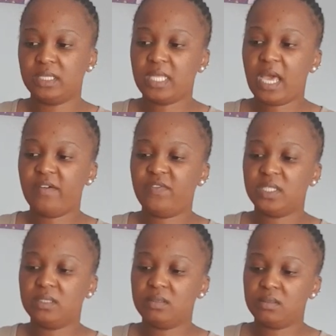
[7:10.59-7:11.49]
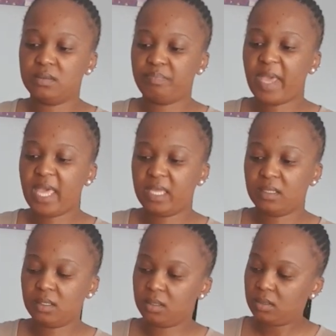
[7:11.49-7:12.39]
oven
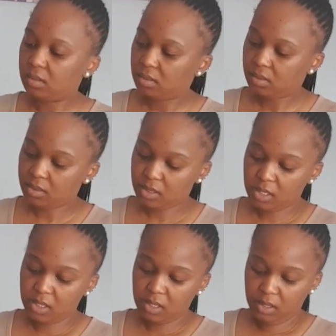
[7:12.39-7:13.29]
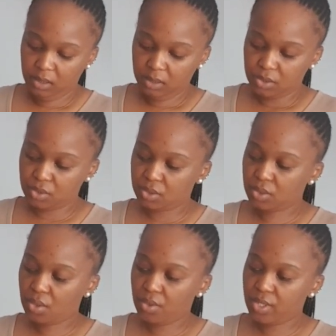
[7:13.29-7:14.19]
pan.
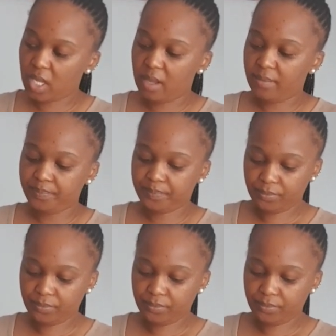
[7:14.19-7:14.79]
So yeah,